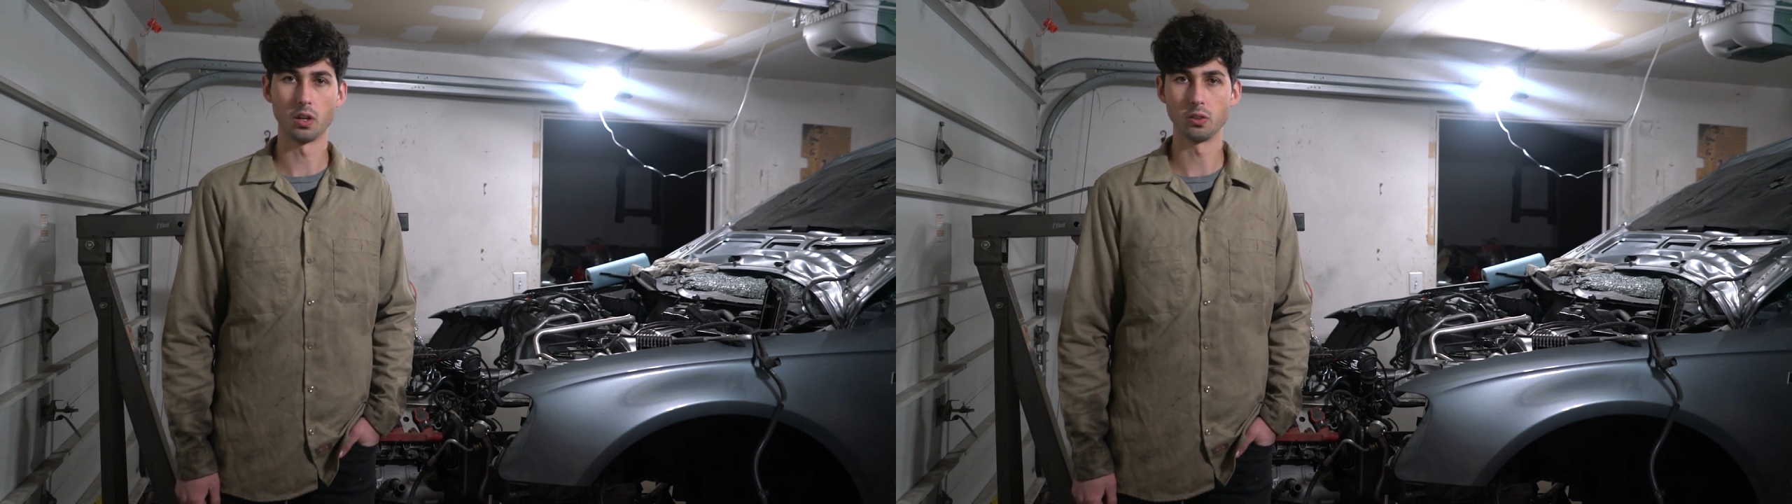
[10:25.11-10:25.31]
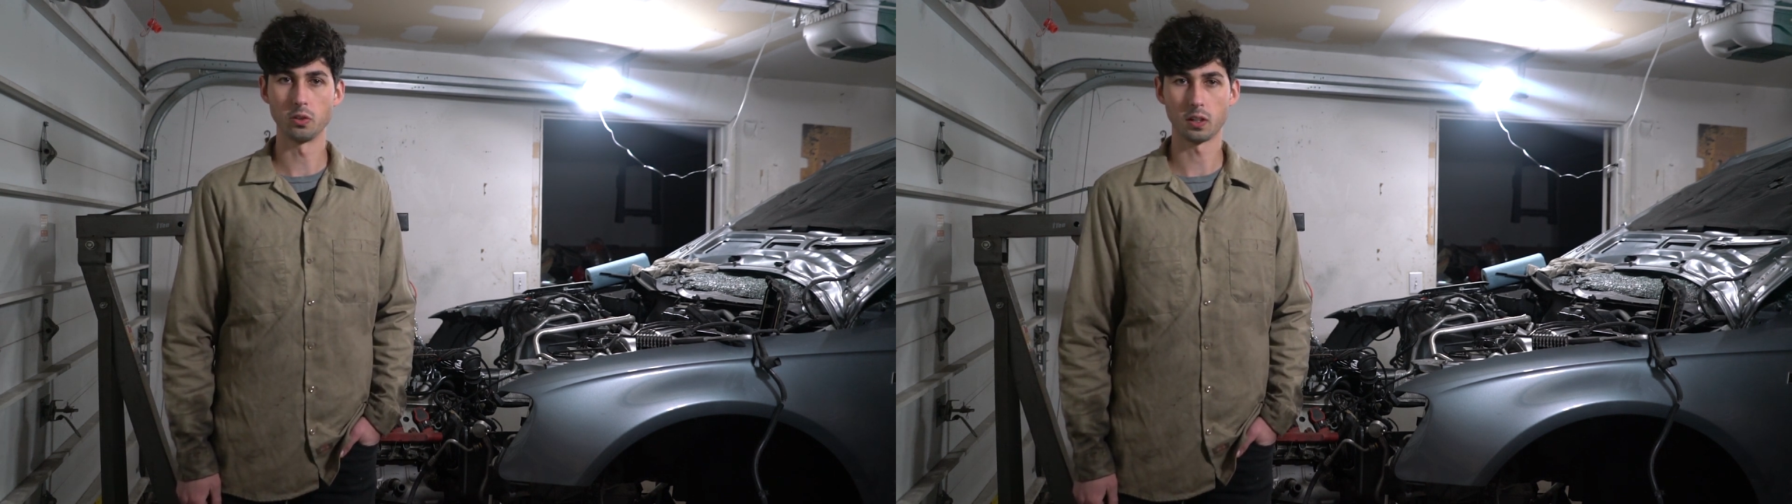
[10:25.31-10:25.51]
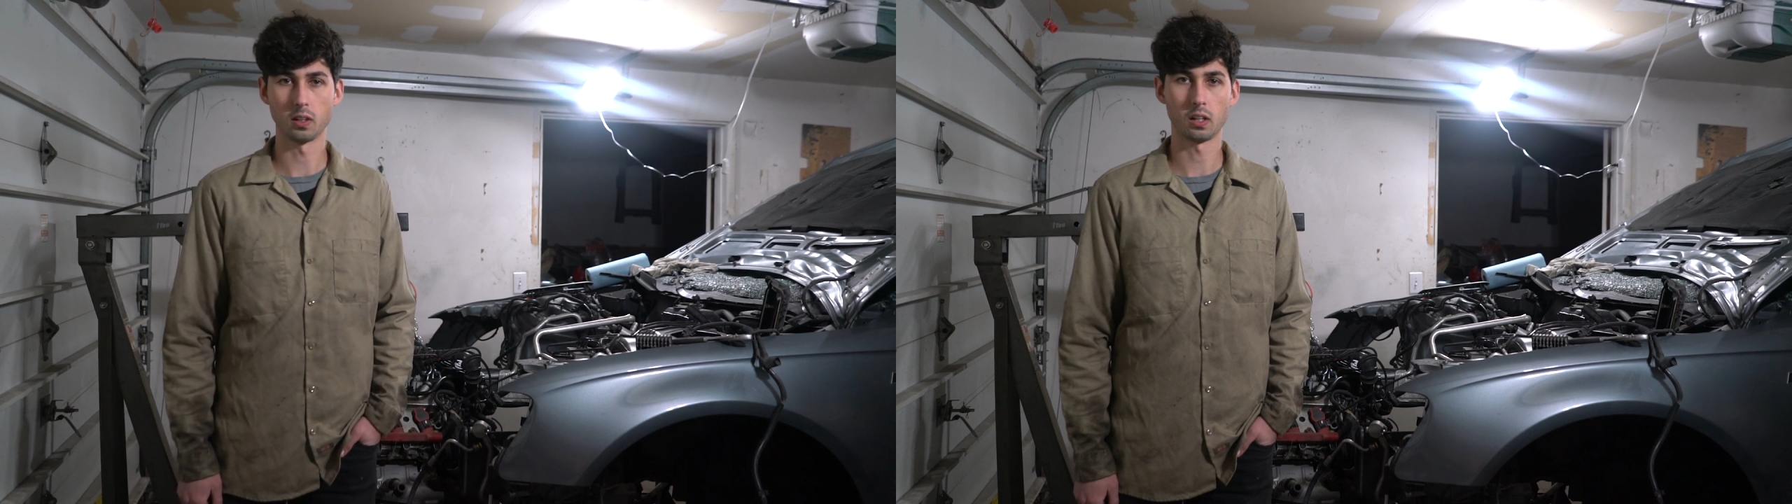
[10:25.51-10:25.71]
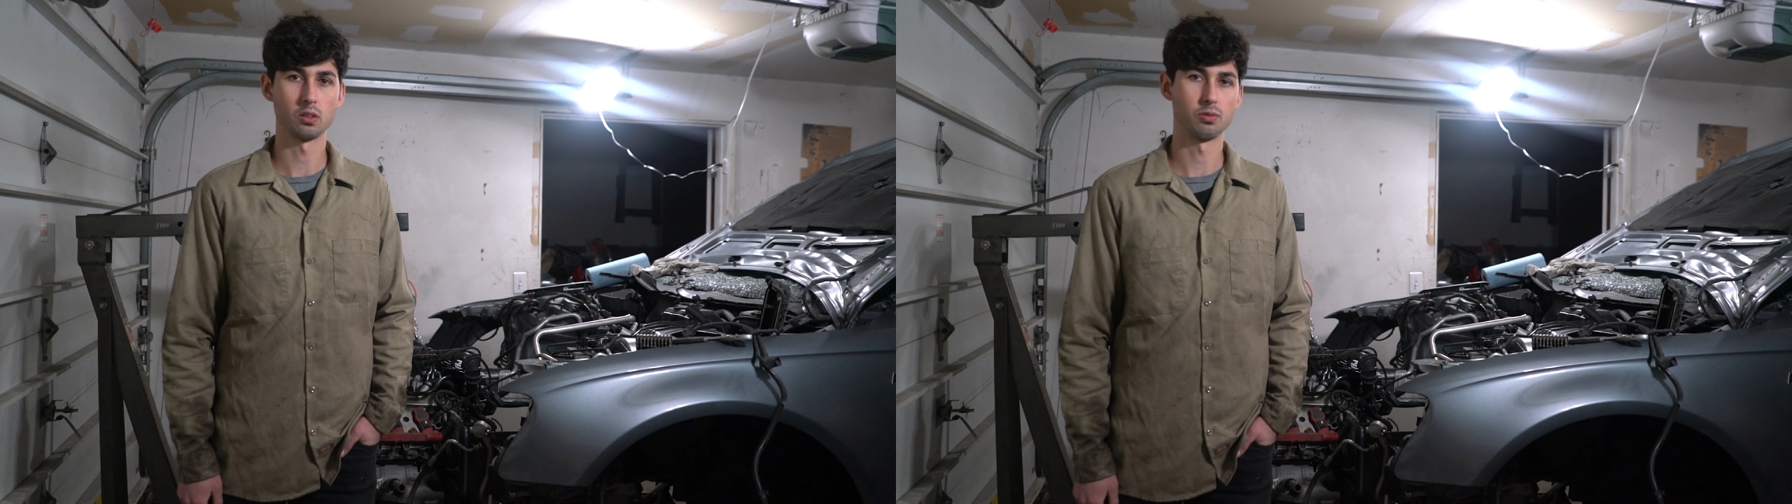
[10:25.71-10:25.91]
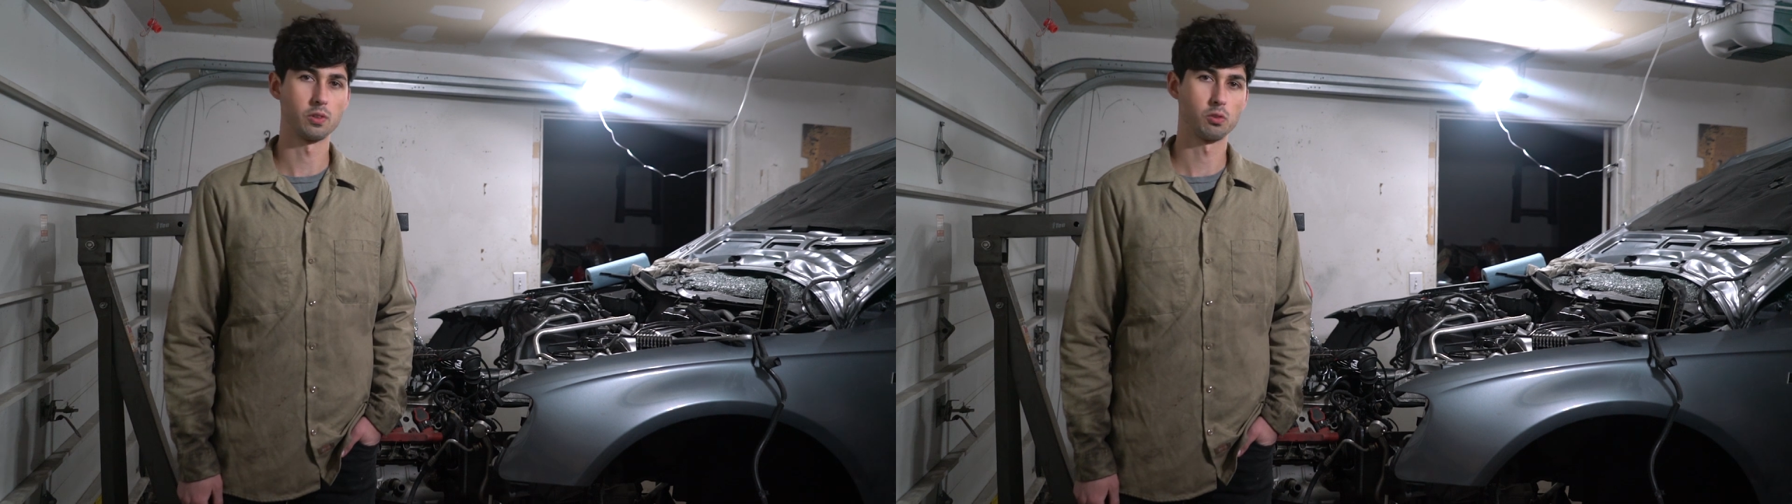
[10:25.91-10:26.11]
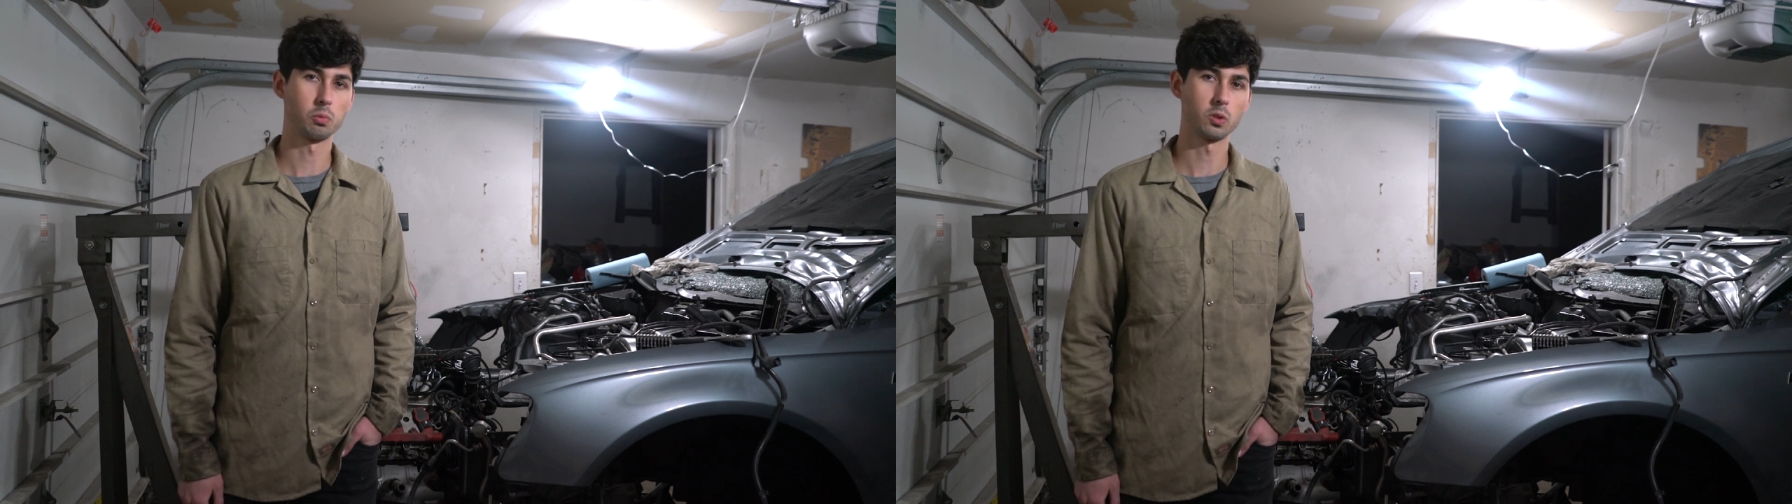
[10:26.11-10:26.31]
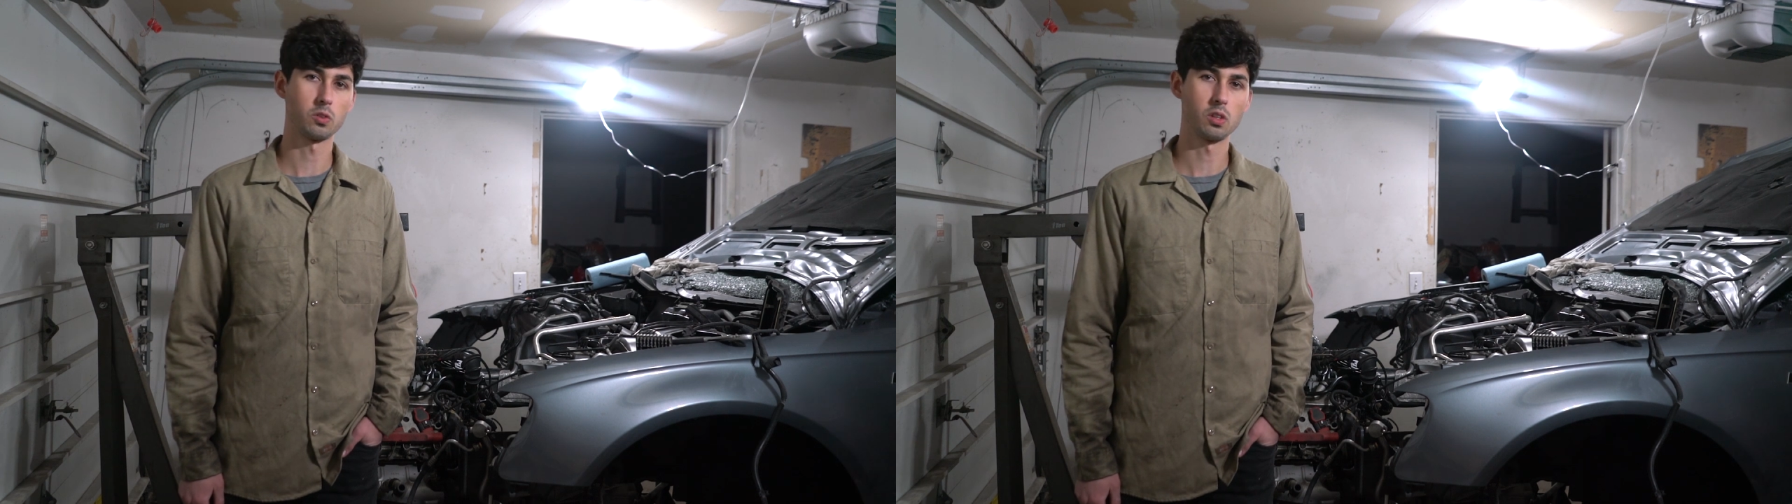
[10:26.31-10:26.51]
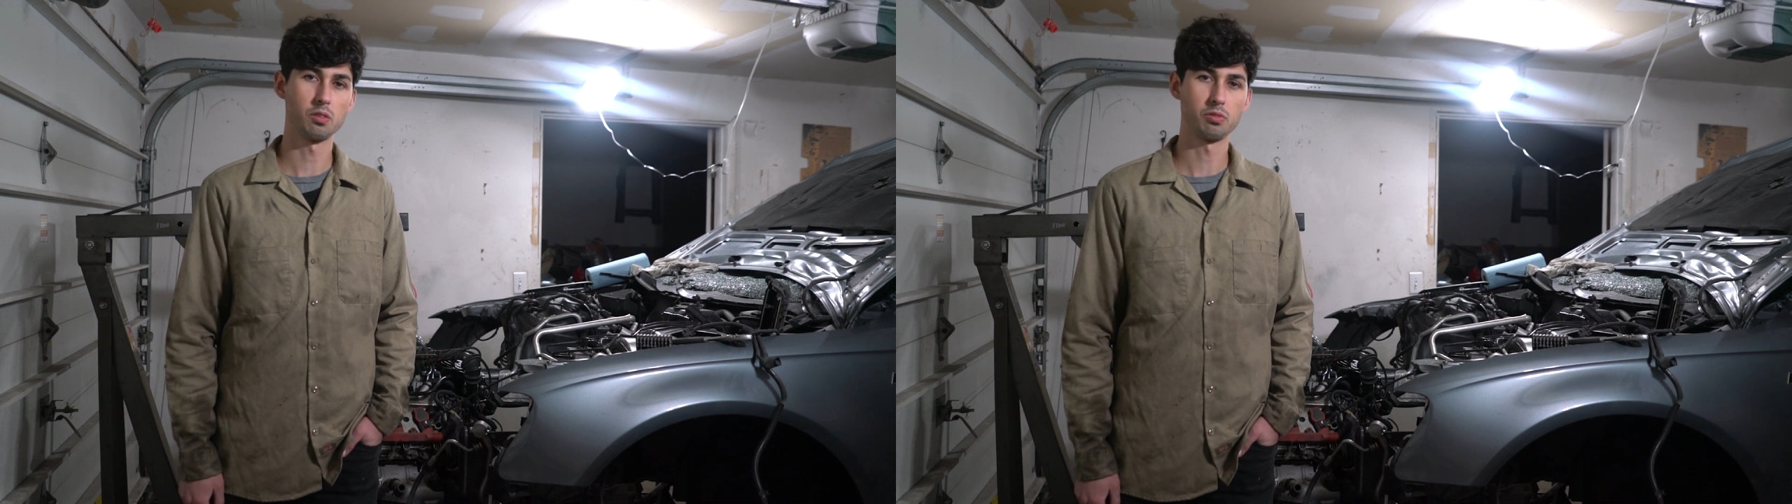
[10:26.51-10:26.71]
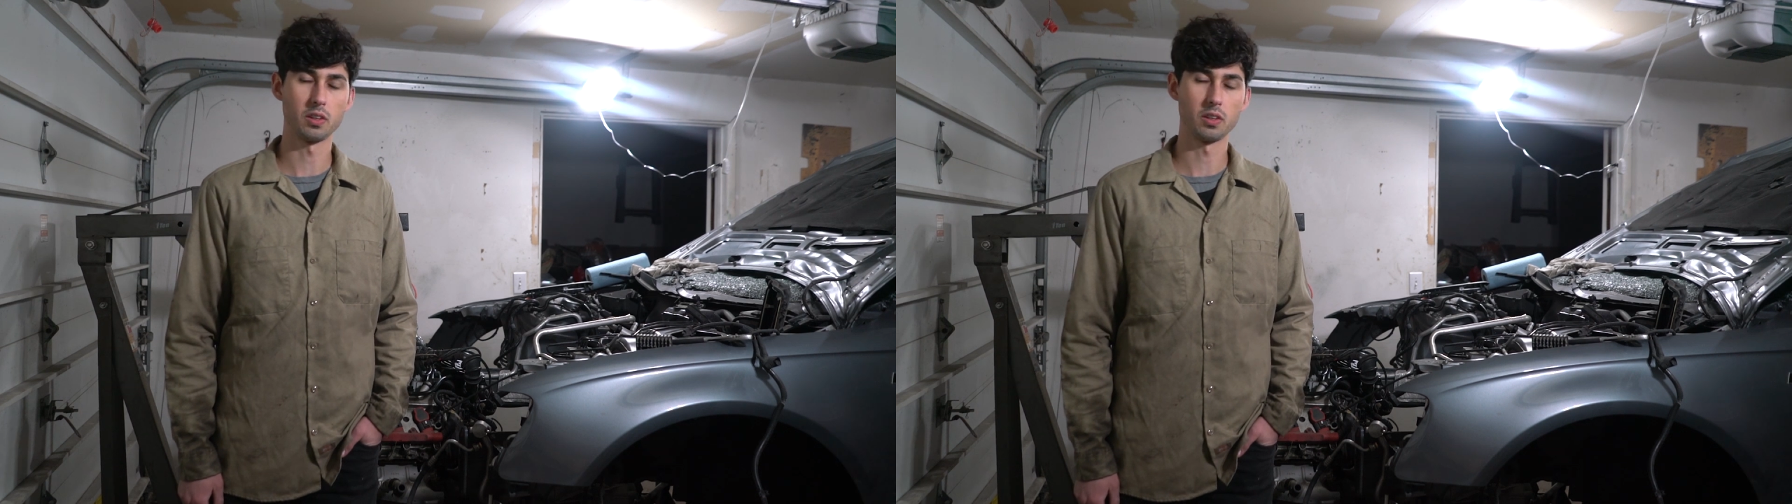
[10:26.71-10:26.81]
undo the connector for the sports diff,